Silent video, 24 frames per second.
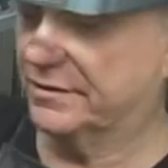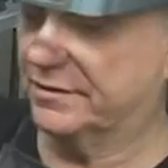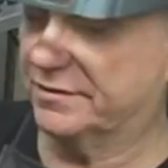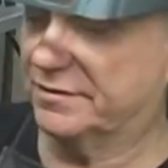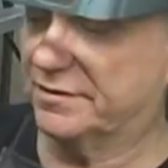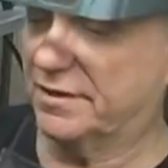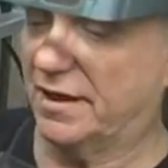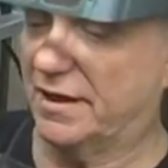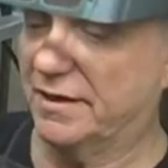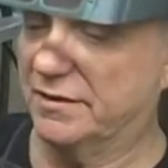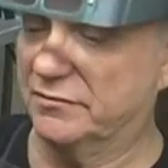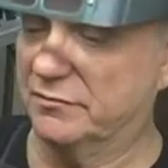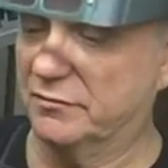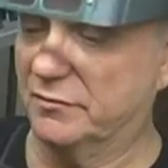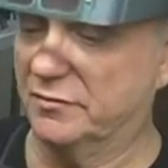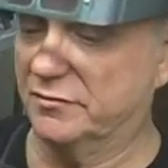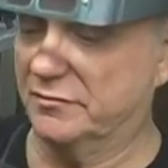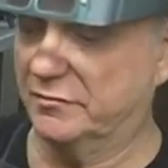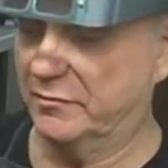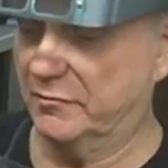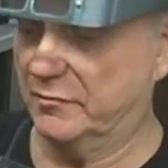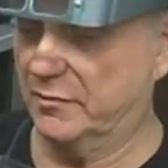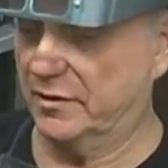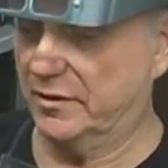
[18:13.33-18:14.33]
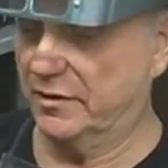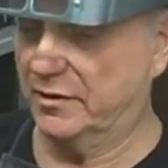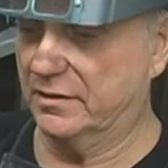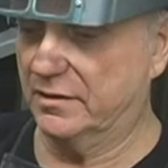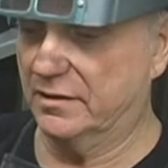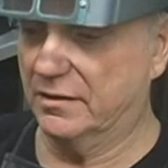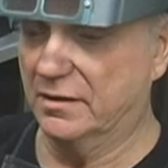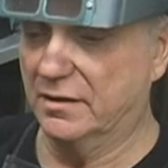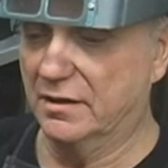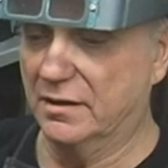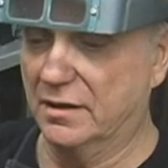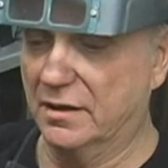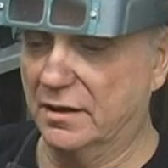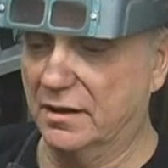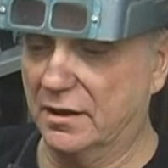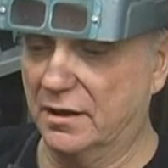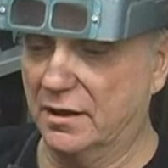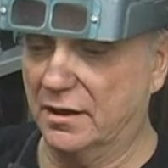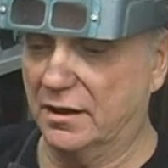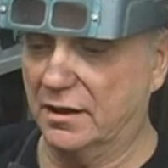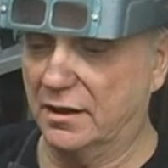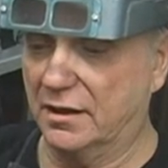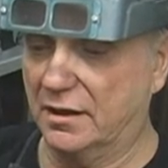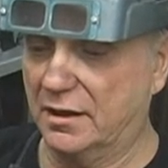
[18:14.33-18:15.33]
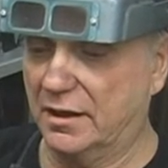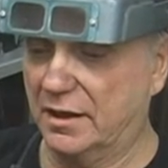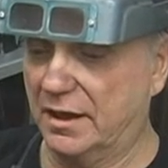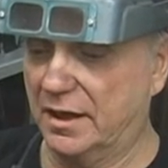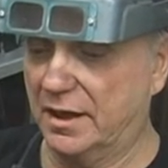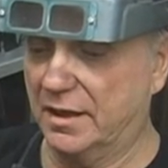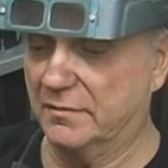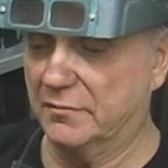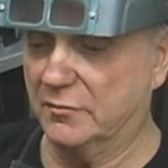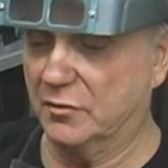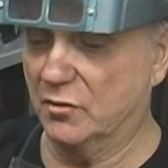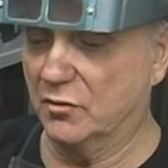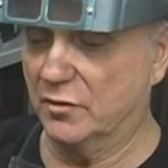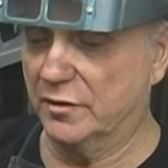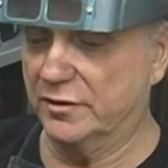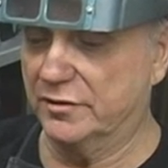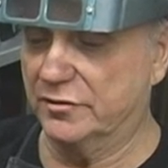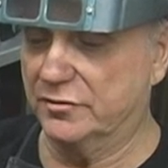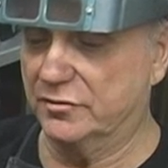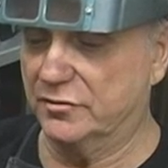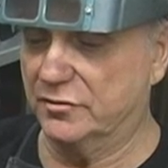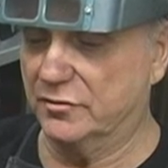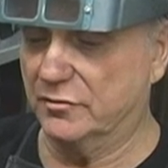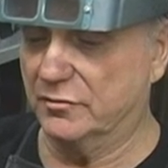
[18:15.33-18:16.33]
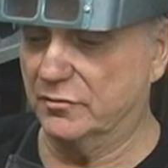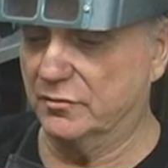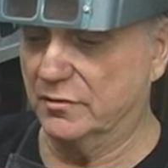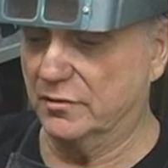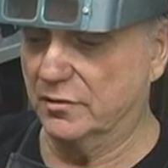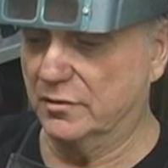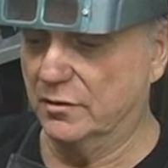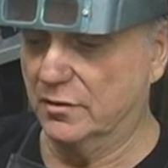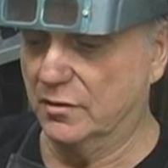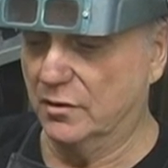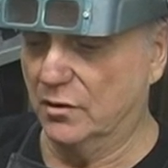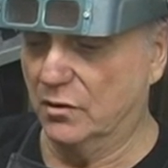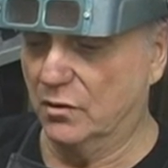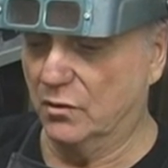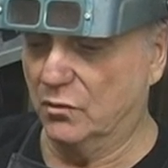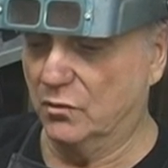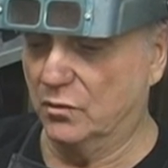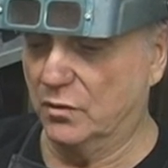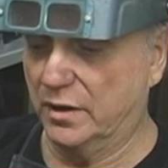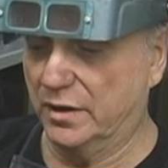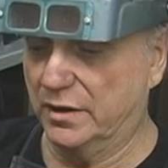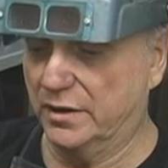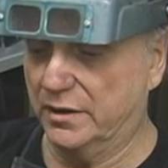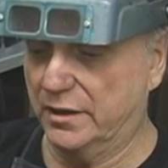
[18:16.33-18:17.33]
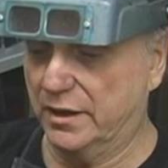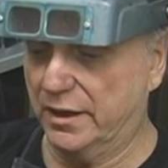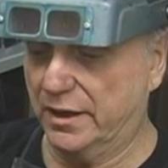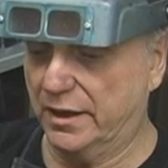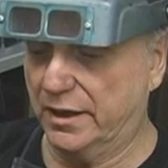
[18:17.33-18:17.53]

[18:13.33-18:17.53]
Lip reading: the size ones we want. I'm going to run